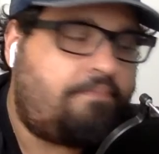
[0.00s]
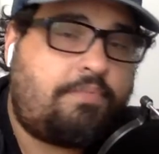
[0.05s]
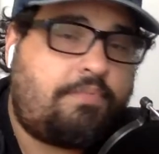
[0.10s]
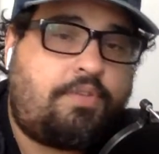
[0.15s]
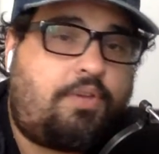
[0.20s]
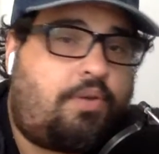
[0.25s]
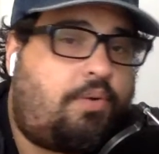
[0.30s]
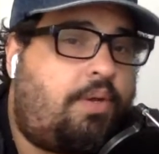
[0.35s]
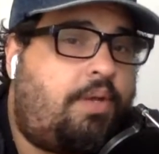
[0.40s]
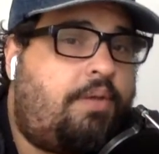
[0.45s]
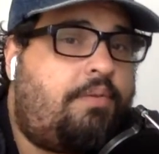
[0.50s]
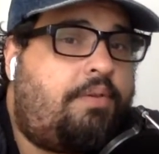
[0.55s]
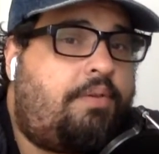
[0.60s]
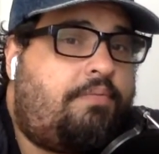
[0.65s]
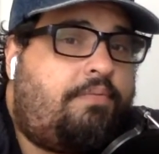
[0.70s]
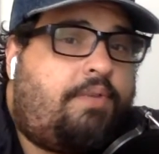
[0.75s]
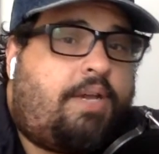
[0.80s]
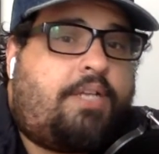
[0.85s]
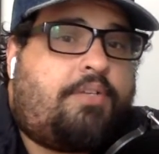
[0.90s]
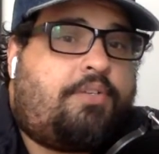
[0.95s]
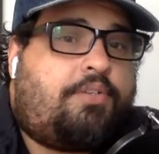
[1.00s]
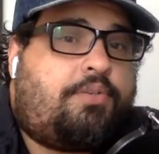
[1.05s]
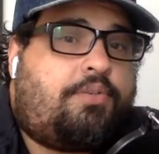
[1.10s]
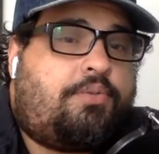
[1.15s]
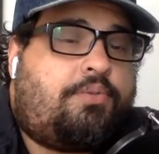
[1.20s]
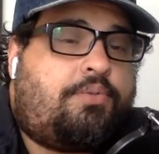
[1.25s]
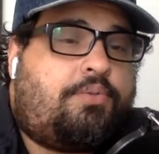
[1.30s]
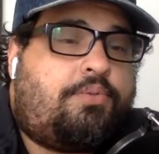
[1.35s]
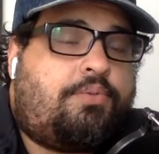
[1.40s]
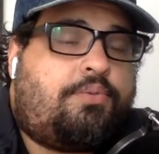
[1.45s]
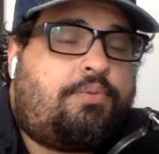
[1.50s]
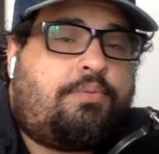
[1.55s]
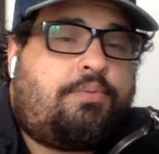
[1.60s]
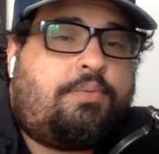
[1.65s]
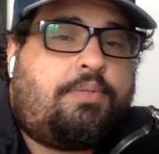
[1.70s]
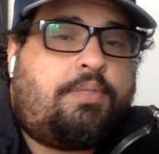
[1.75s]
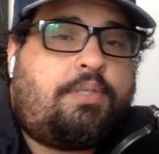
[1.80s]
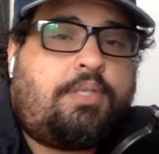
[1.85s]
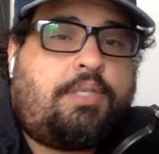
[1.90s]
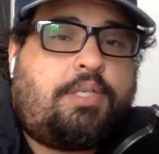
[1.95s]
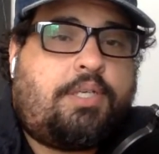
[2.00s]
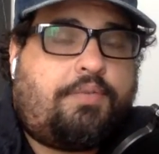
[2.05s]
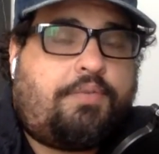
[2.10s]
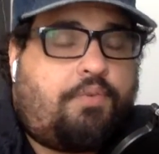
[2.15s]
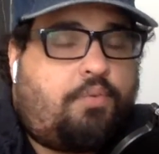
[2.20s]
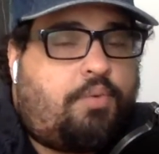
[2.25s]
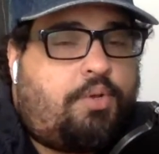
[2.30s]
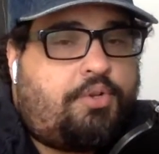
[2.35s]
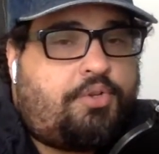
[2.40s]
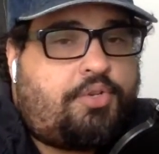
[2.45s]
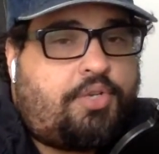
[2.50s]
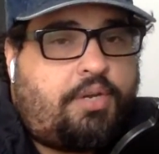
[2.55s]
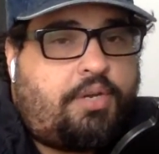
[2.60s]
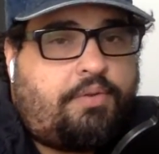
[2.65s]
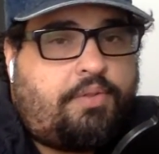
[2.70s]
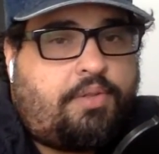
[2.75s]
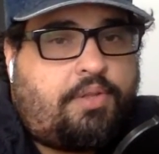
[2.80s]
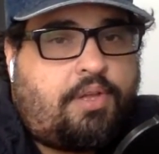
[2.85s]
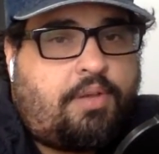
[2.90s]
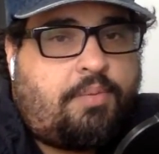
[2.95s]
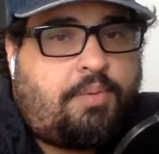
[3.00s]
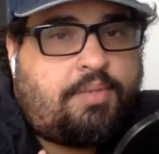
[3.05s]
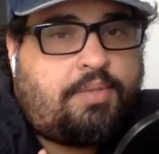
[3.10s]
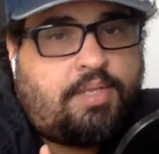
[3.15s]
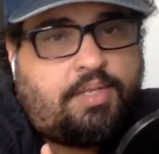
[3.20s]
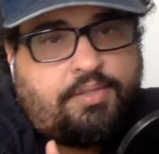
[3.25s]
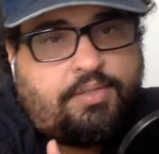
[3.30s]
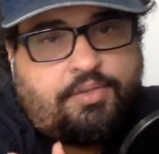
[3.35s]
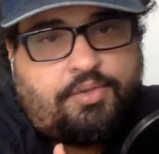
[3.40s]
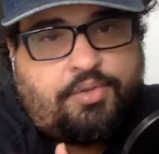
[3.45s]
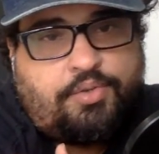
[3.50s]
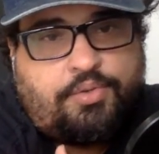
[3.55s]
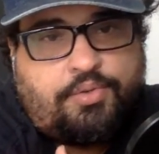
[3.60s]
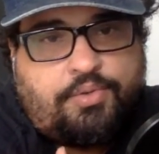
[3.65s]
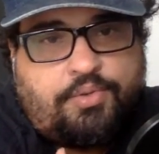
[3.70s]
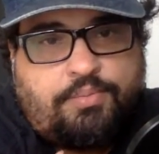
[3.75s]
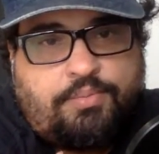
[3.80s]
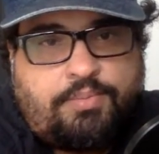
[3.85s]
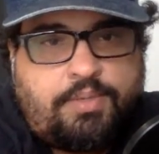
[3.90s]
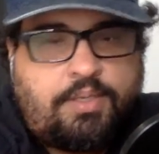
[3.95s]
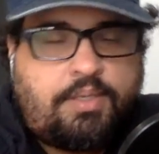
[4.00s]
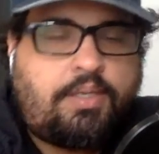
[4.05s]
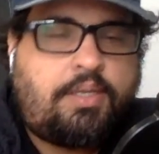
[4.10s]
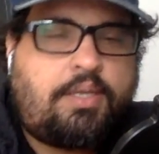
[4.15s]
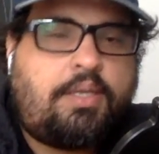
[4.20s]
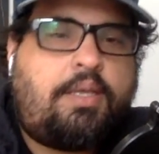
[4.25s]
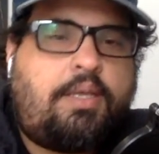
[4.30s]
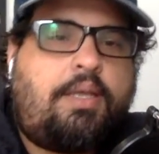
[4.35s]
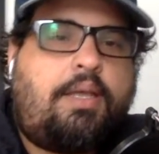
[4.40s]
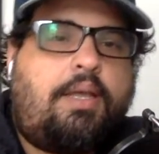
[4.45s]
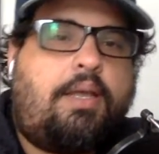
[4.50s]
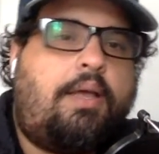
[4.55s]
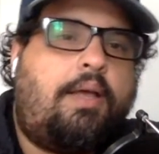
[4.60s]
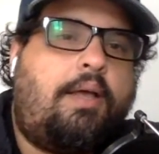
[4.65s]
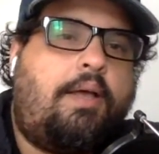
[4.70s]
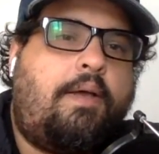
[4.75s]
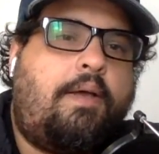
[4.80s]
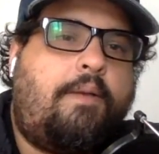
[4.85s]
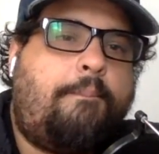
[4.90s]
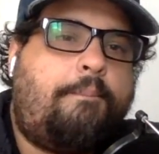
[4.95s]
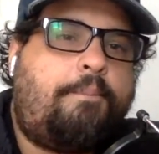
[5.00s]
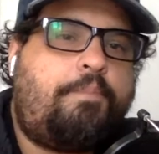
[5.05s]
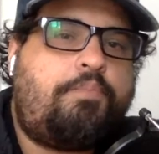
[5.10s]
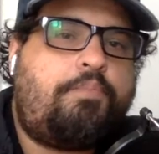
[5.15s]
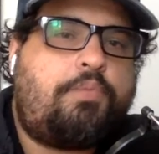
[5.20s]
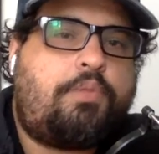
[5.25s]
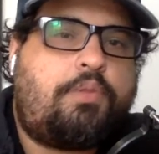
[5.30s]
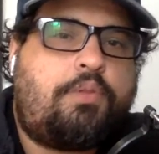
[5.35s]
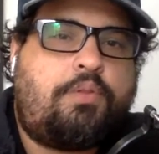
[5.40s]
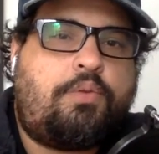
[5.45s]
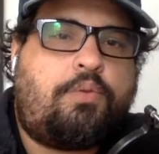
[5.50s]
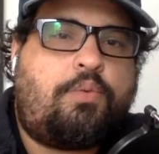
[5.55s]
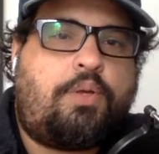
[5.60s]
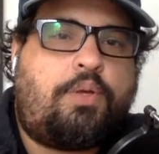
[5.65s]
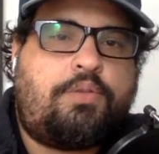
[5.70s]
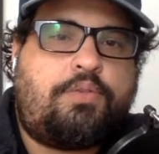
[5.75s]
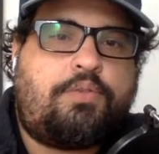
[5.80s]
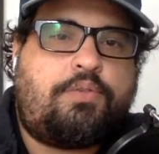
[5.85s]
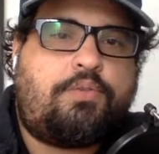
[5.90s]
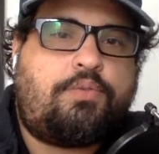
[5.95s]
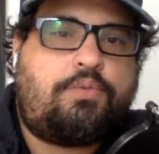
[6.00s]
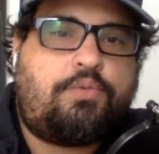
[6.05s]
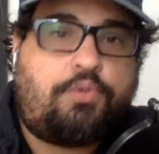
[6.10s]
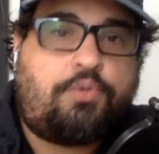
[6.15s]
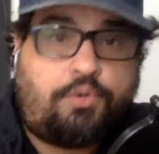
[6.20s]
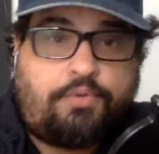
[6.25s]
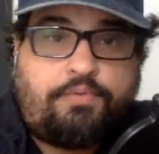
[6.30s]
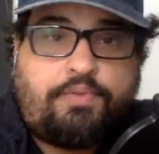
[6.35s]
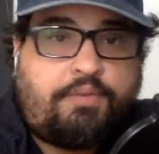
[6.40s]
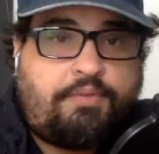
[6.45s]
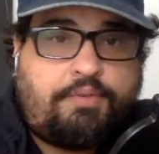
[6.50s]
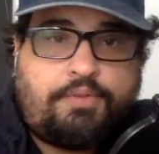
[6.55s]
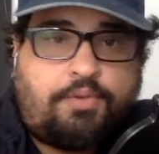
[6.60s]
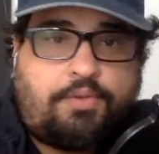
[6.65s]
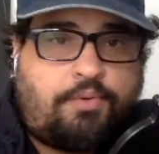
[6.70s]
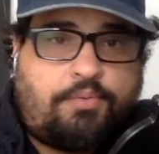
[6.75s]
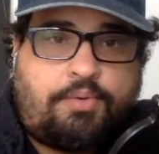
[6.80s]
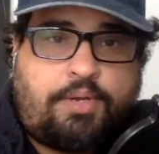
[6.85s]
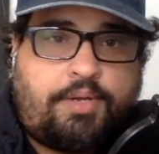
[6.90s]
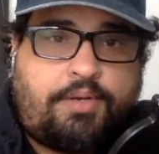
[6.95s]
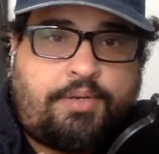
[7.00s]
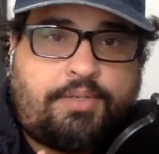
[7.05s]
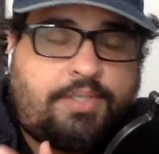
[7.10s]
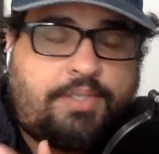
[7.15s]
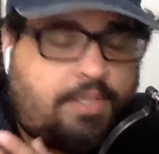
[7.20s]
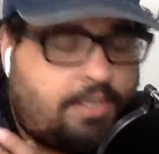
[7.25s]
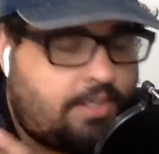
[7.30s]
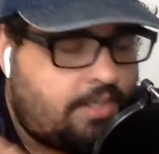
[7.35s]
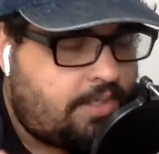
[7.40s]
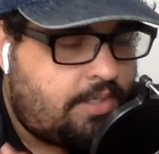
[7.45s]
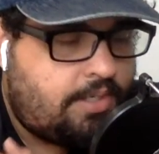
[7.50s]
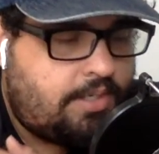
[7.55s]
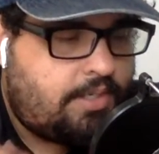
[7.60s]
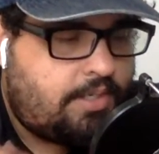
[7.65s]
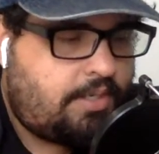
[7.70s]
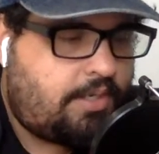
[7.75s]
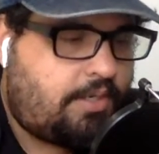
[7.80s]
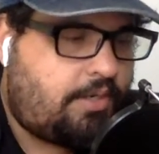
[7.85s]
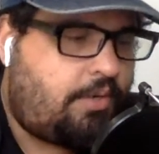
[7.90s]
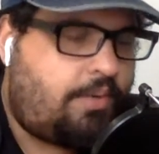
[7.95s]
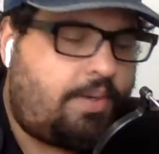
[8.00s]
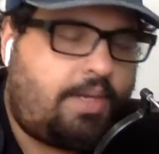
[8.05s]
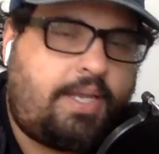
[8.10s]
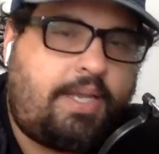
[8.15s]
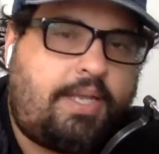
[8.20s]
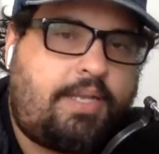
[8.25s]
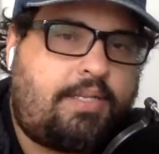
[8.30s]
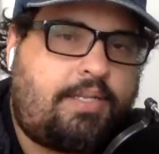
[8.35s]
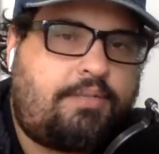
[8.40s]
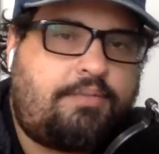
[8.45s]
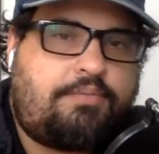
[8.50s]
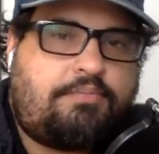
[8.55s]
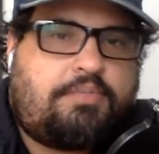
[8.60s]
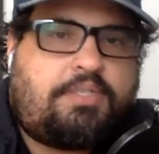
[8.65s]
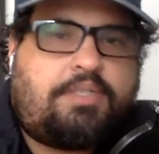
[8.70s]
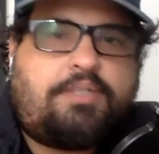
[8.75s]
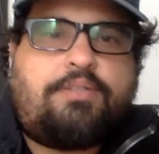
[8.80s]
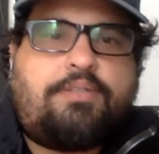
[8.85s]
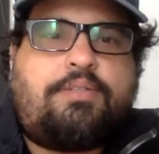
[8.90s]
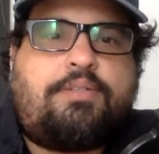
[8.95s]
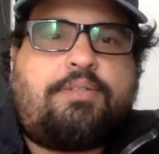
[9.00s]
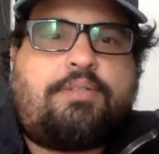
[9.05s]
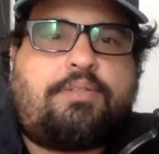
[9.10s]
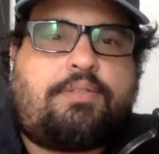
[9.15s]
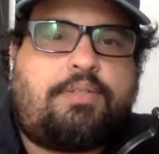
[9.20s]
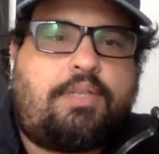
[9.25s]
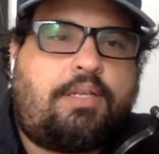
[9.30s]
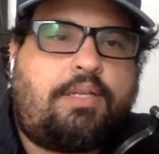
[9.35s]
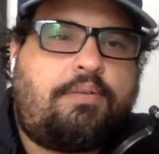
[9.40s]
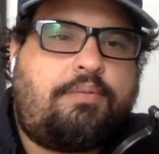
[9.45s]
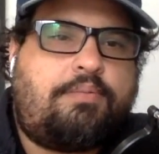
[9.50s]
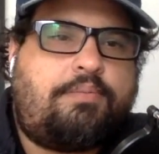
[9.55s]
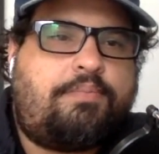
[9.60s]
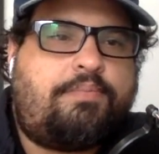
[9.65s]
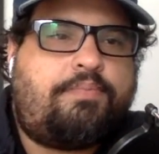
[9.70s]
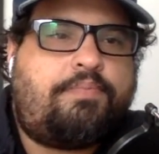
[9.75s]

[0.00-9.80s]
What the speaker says: so I invite you to, if you want to share in the comments, at least on YouTube, um, the ones your favorite songwriters. Go ahead and we can just and